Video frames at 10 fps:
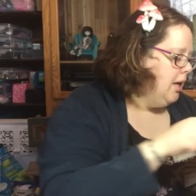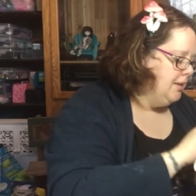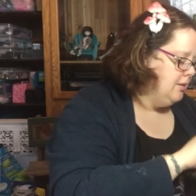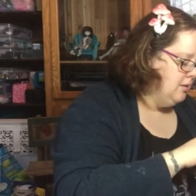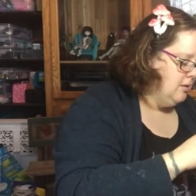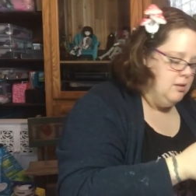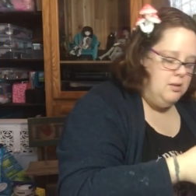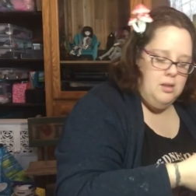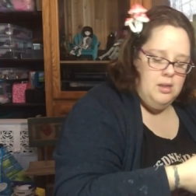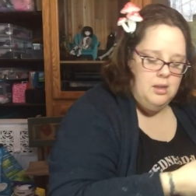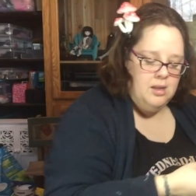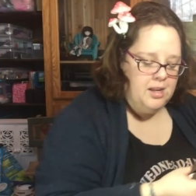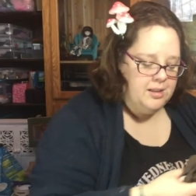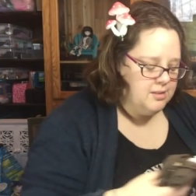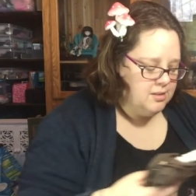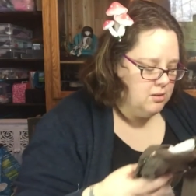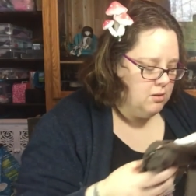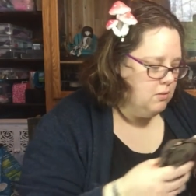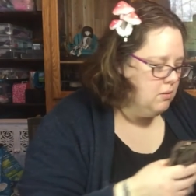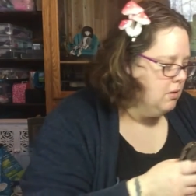It's... It's
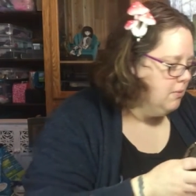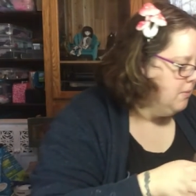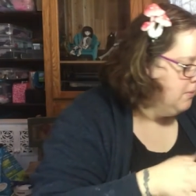so...